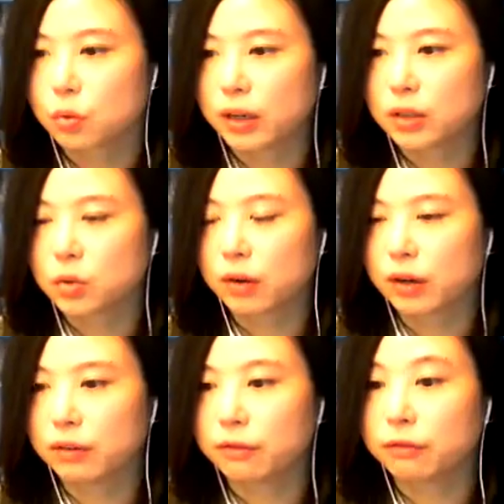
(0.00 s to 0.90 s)

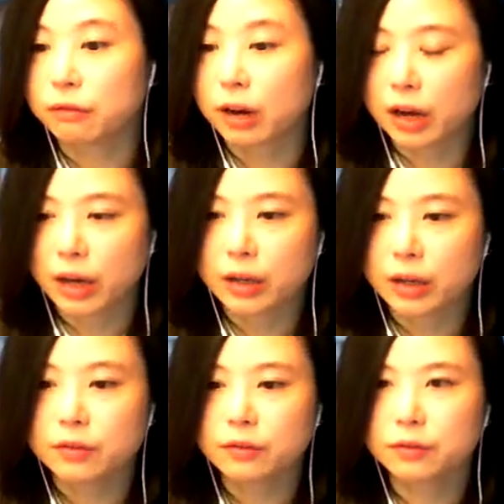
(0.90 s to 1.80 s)

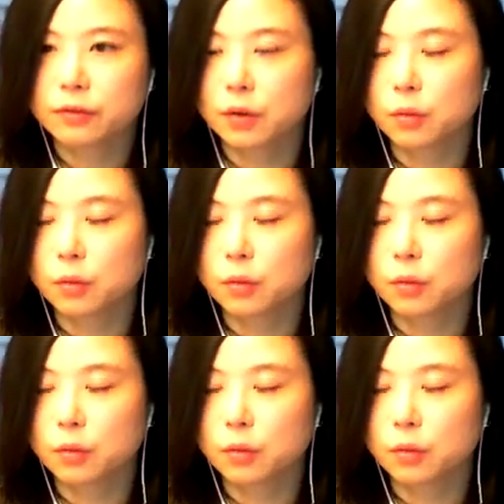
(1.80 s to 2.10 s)
2025,